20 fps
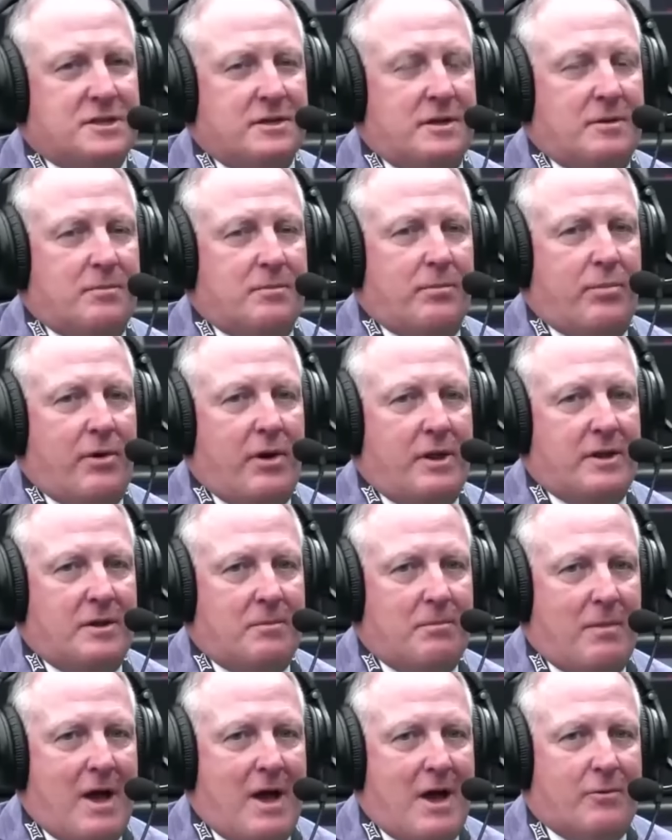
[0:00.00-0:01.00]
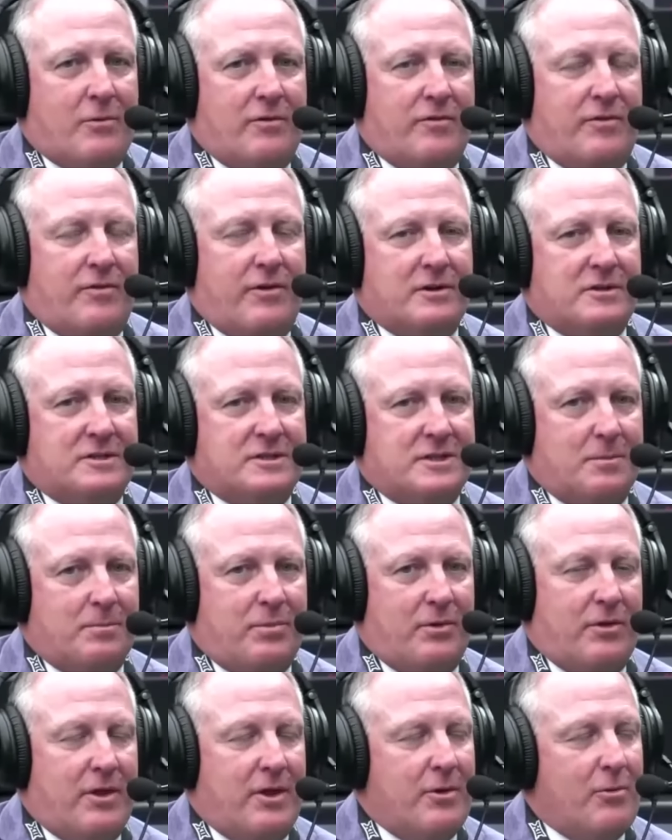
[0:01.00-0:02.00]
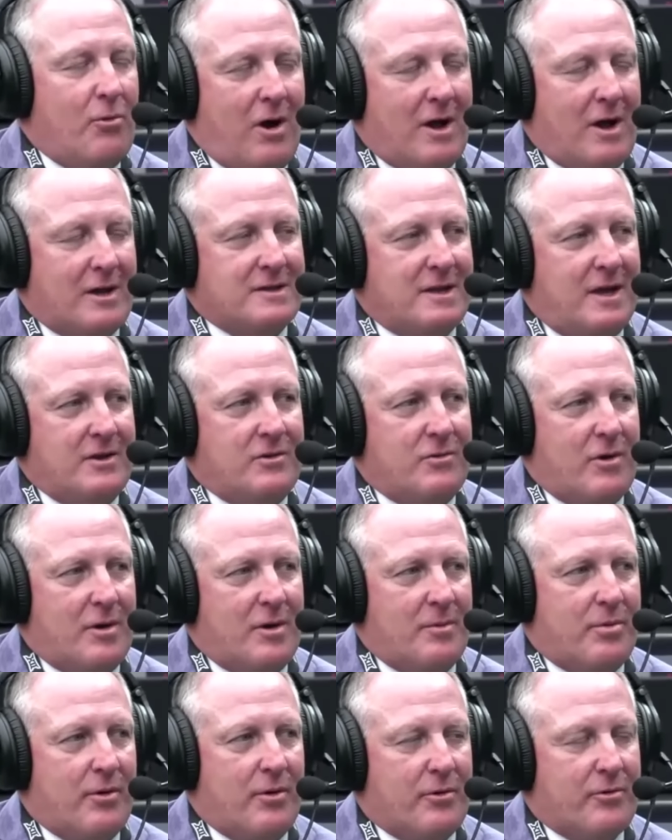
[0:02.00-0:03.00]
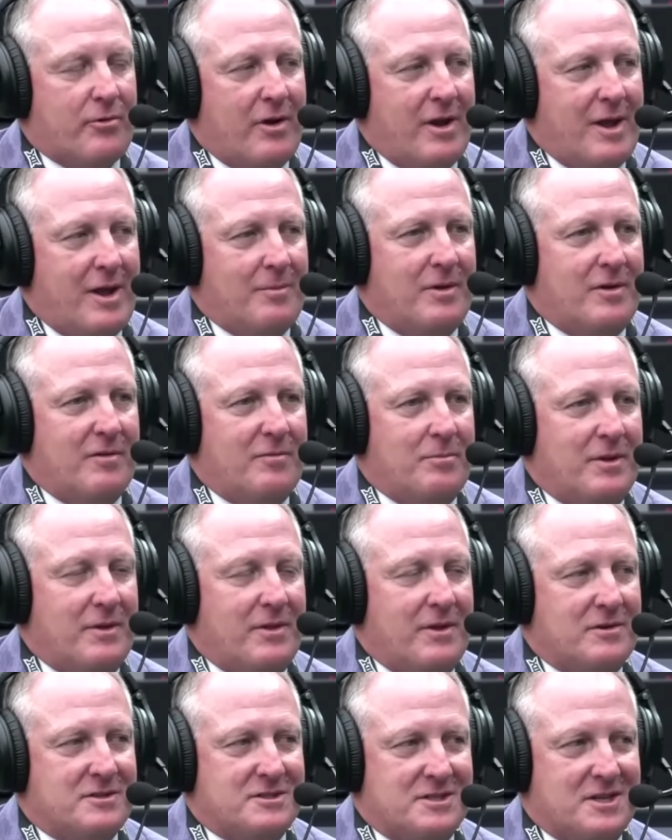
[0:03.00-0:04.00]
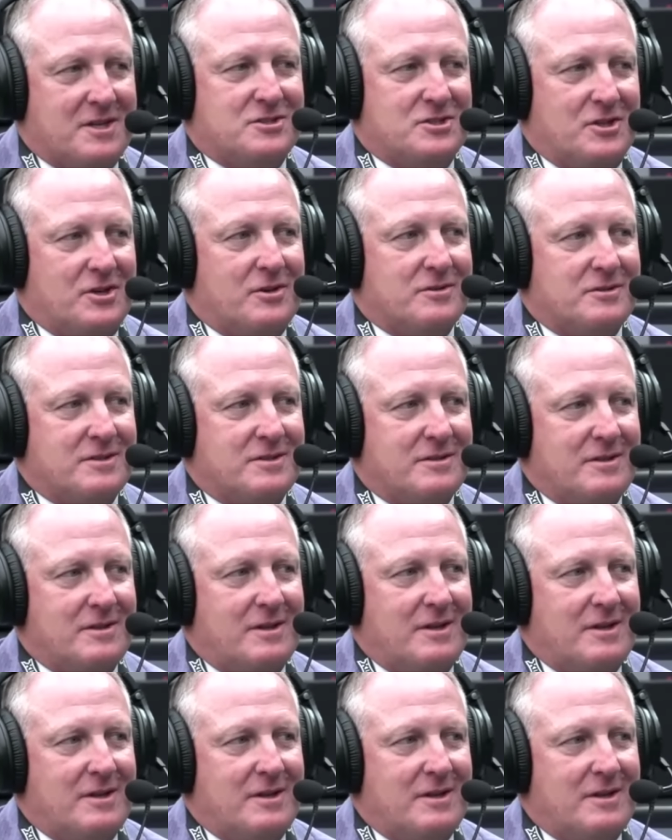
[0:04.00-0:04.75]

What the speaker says: and Brendan Mott were very simple. They walked onto our program and have been there 6 years.